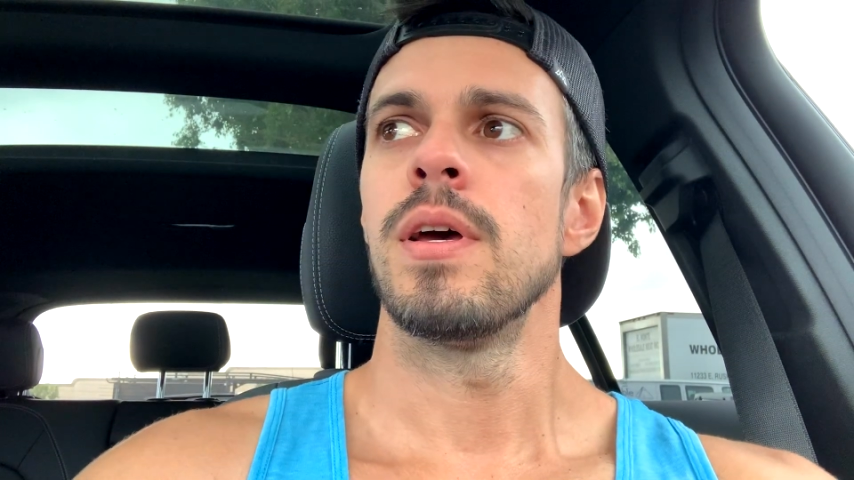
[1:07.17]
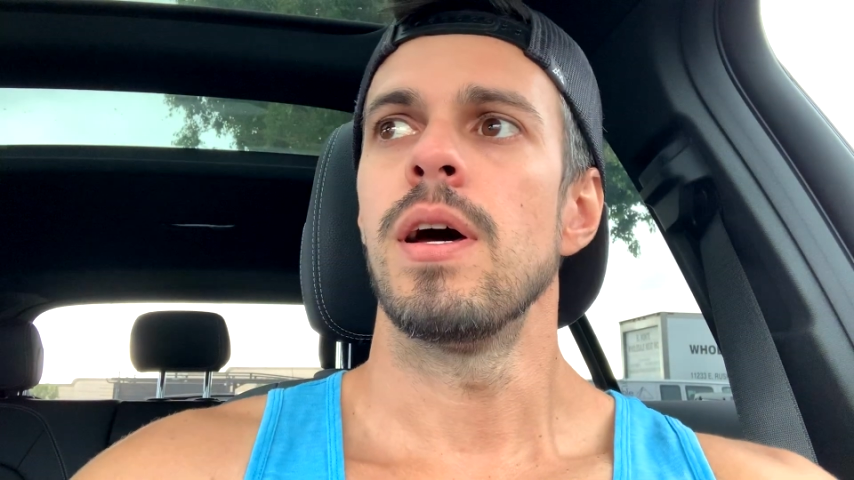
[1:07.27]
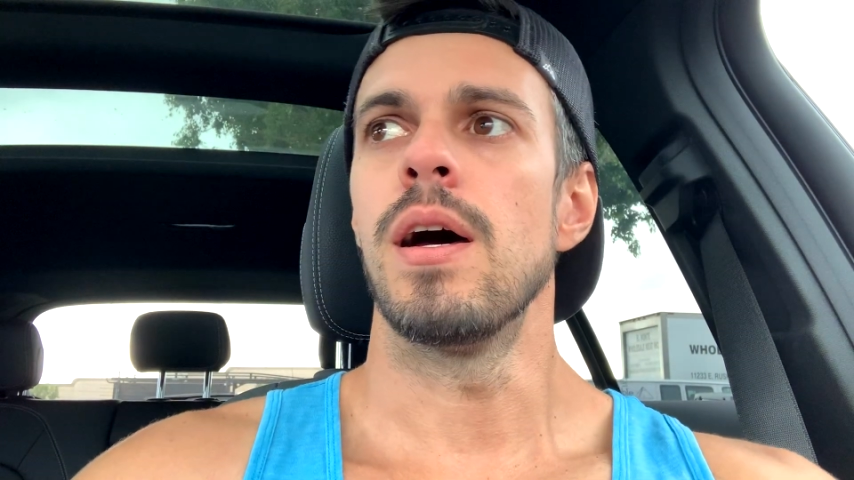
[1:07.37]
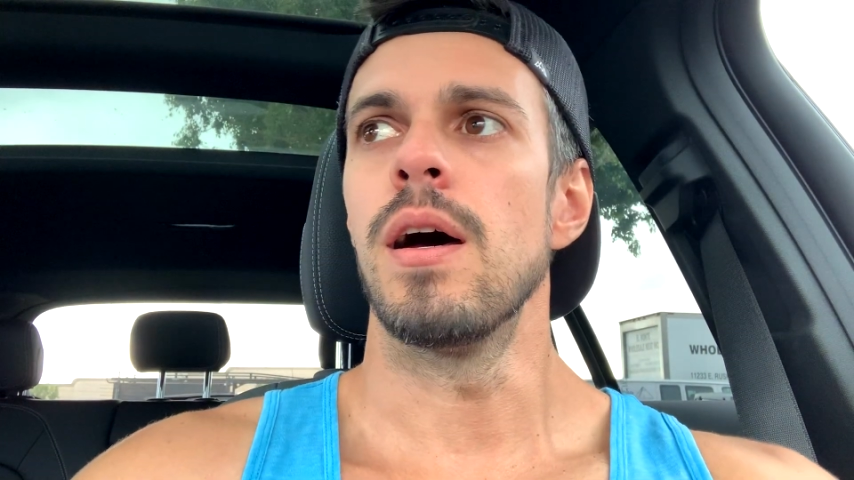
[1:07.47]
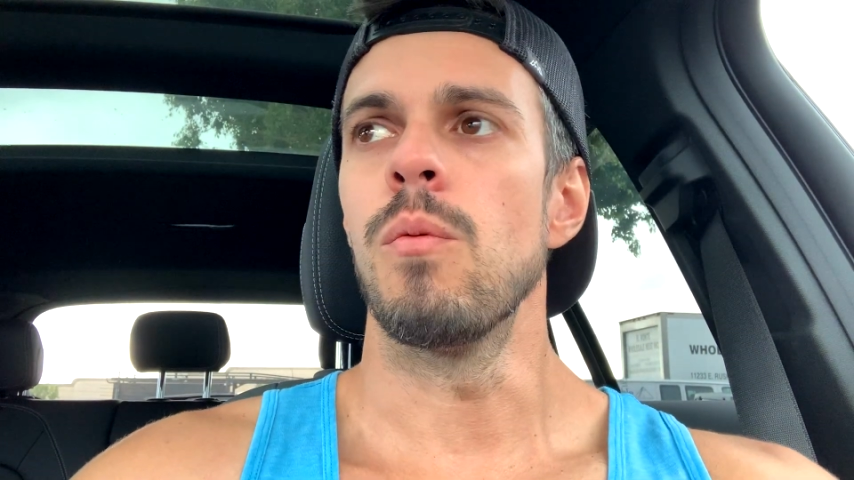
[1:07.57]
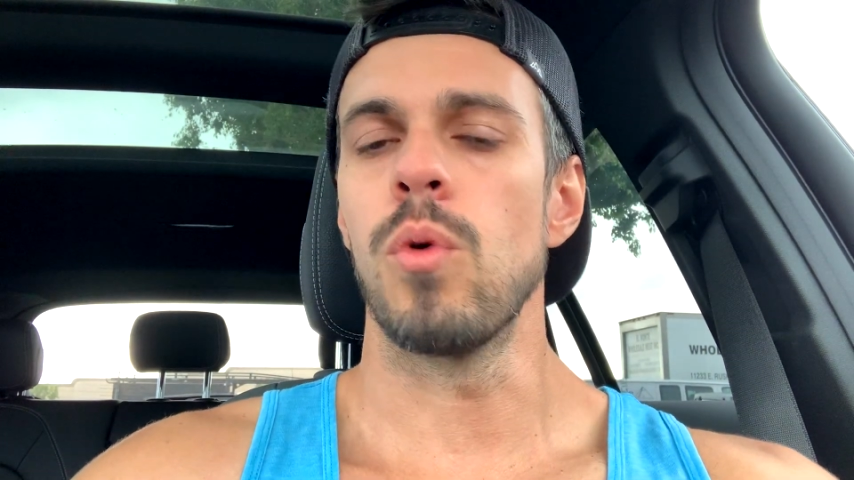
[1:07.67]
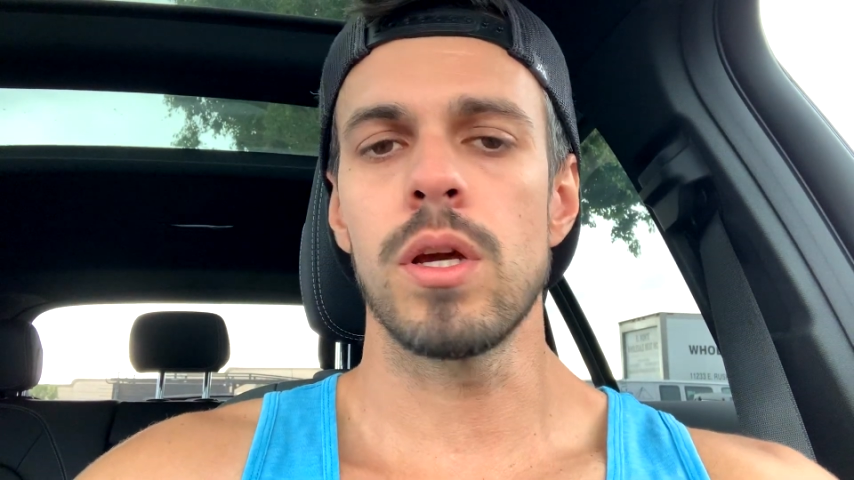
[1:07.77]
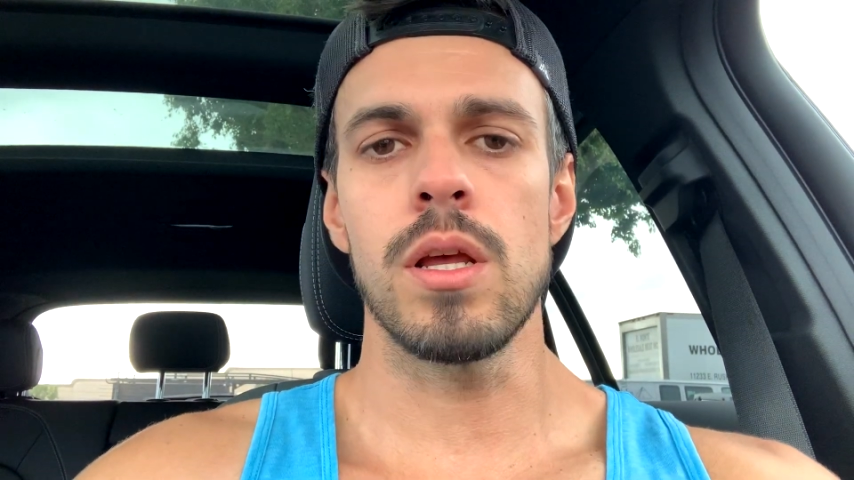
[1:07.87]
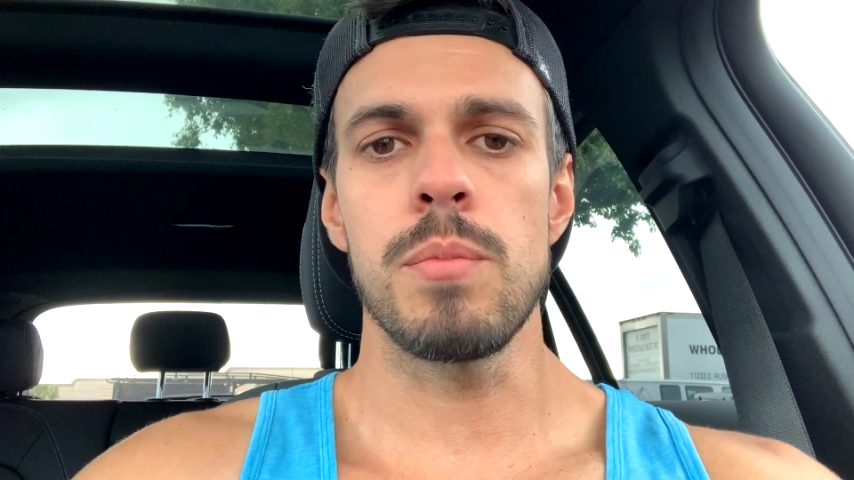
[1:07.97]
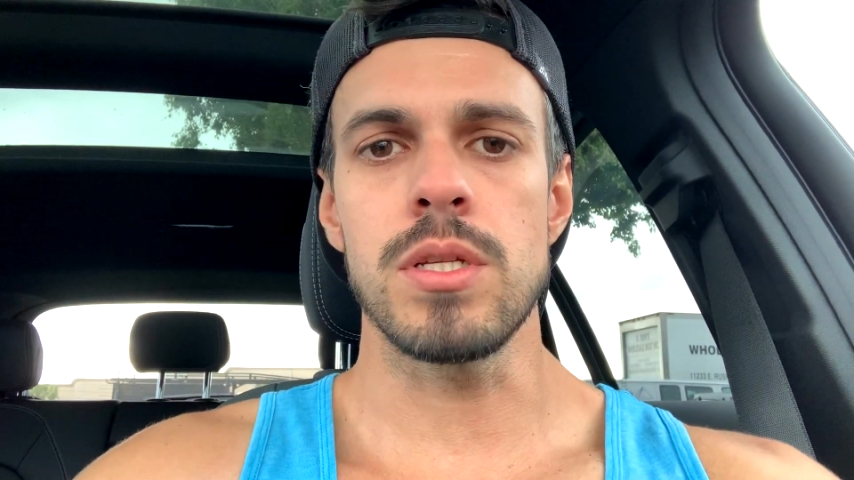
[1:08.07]
We're
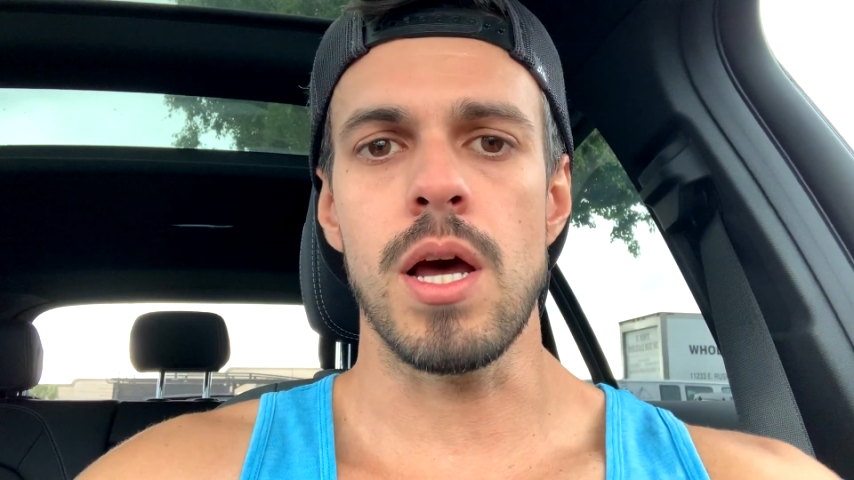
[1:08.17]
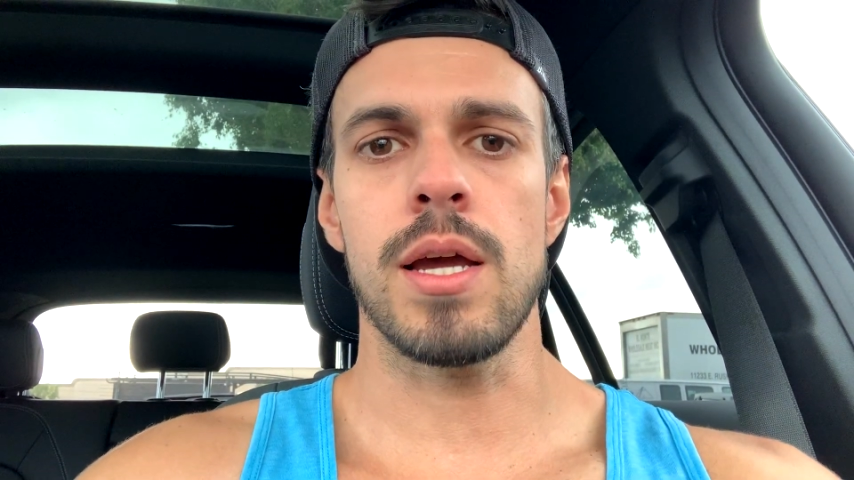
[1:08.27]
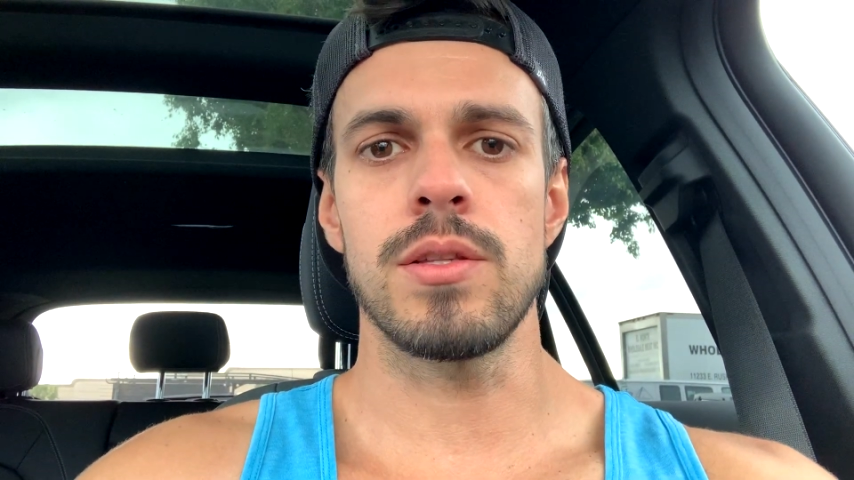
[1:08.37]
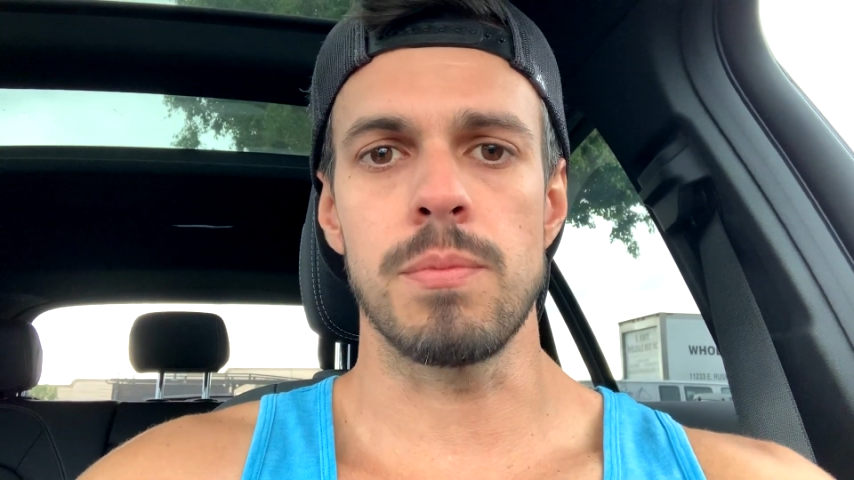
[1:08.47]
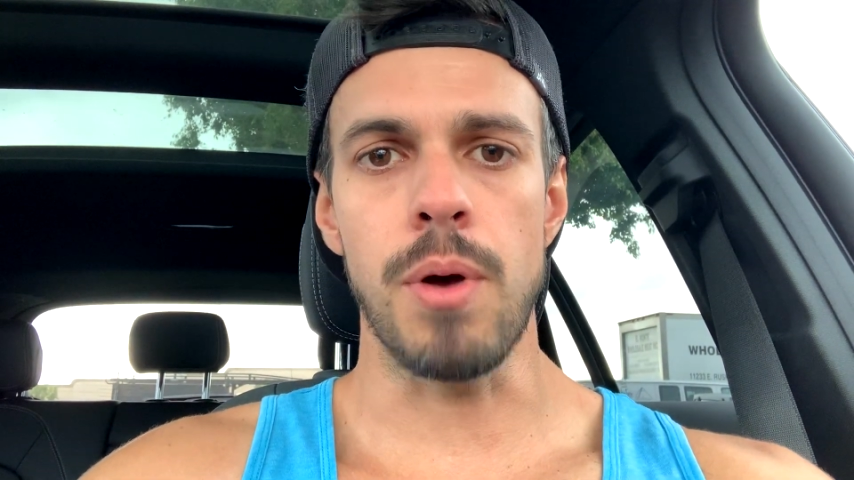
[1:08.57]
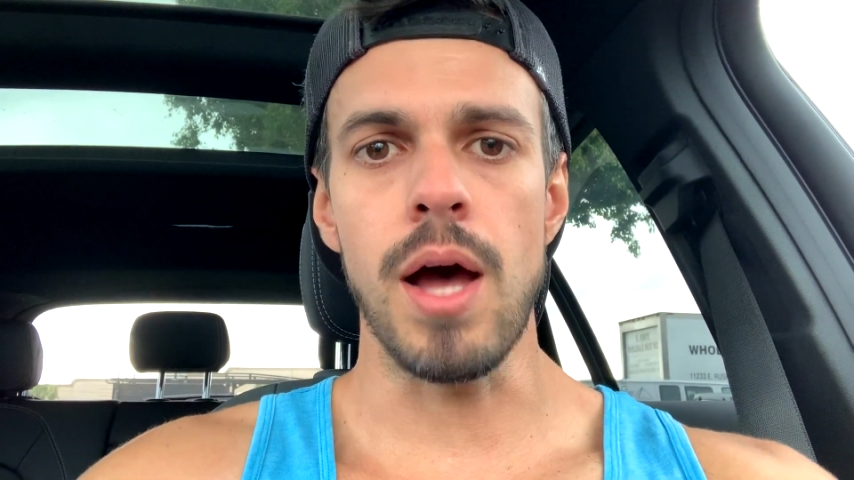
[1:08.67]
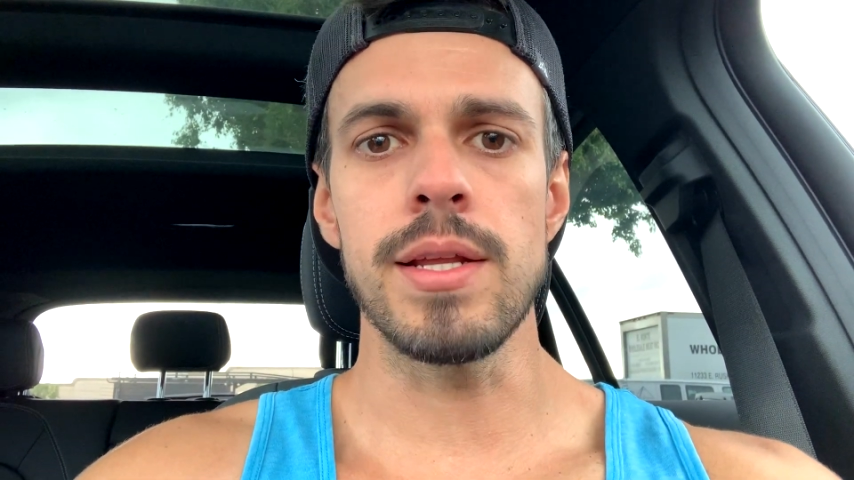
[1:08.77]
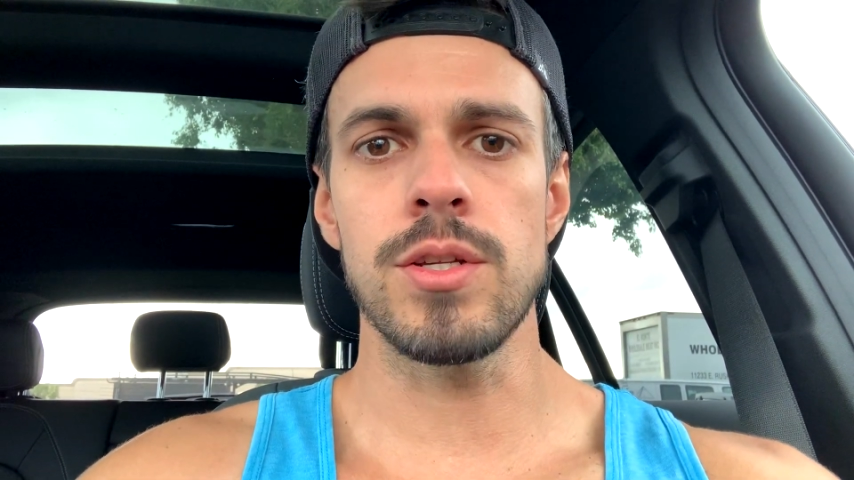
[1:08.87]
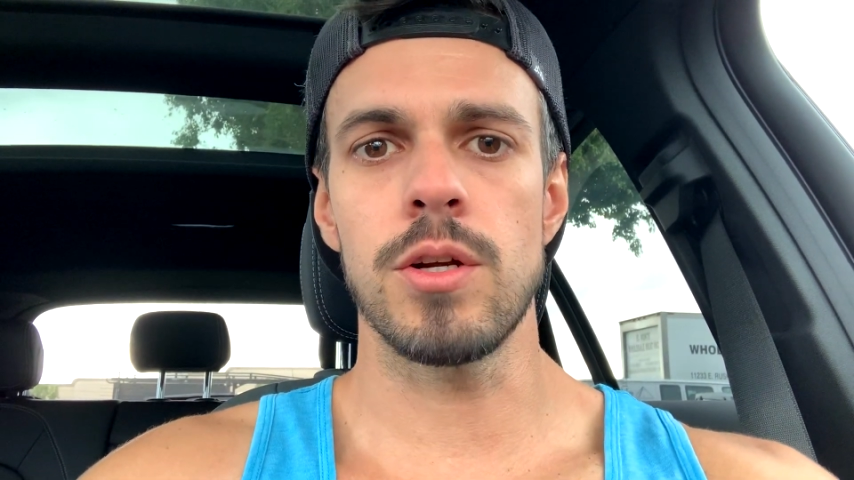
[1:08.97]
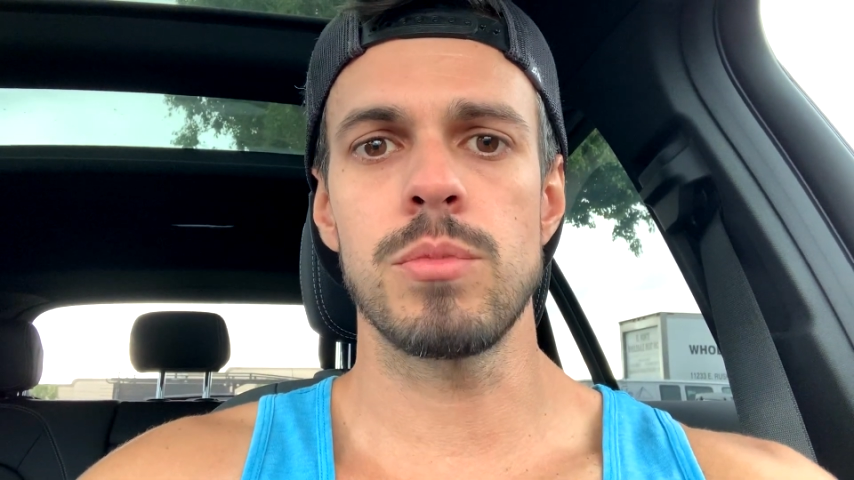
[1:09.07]
going to be talking some
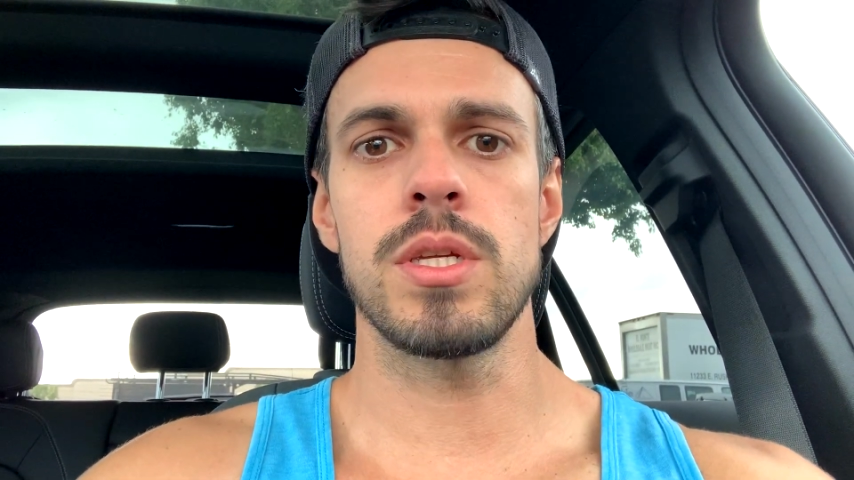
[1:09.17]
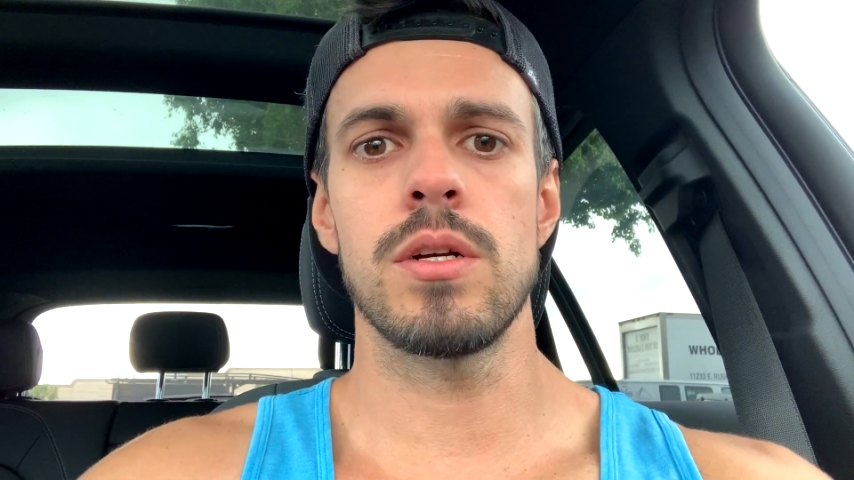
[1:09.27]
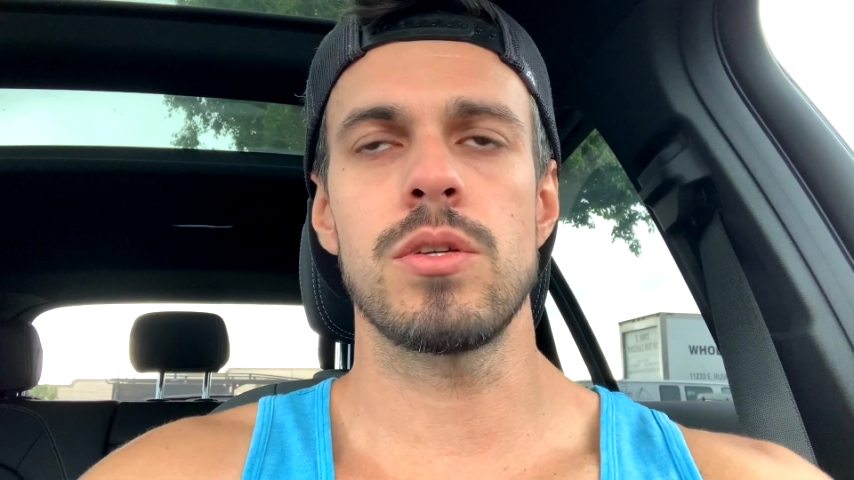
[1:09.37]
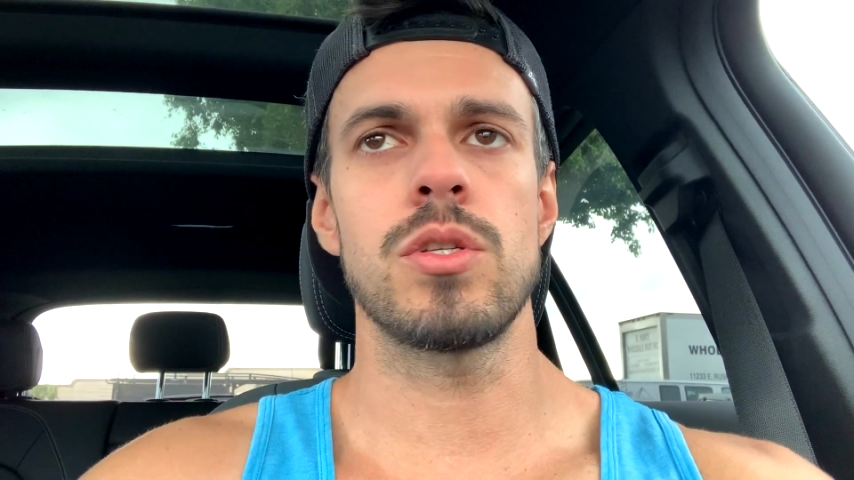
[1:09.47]
potty terms here,